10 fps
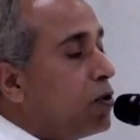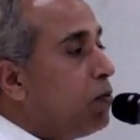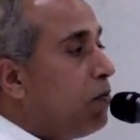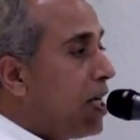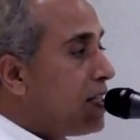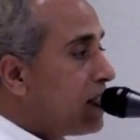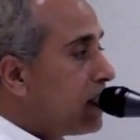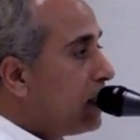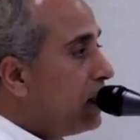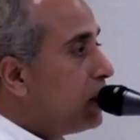To
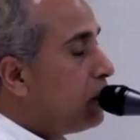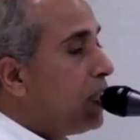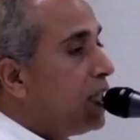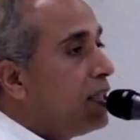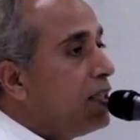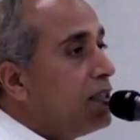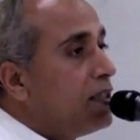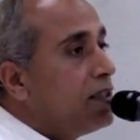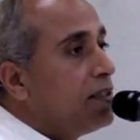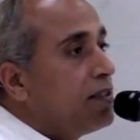master your
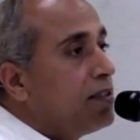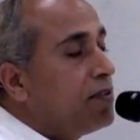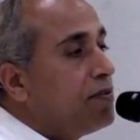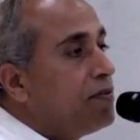mind,